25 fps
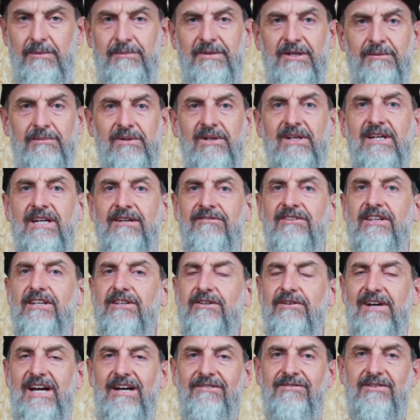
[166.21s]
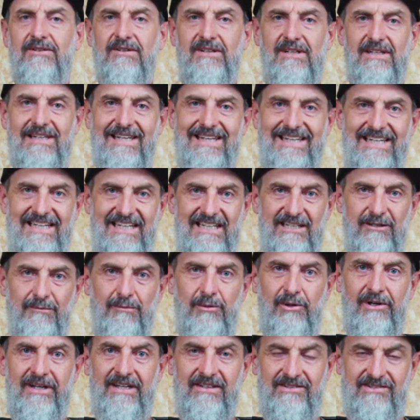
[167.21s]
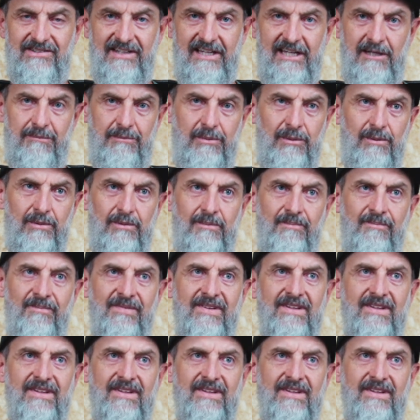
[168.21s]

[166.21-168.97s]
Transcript: a big believer that you have to lead by example.